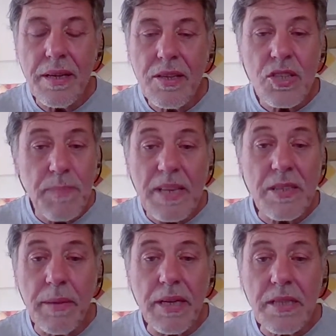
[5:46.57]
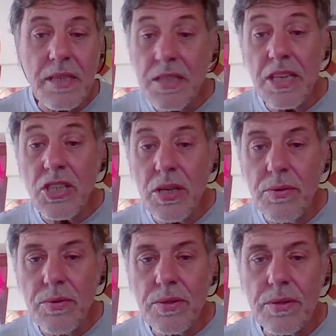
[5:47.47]
specimens and
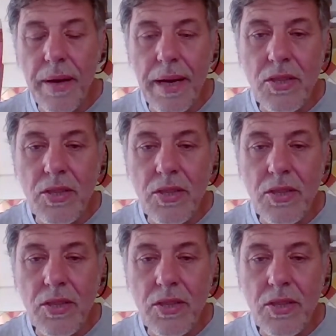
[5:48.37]
tissues, right?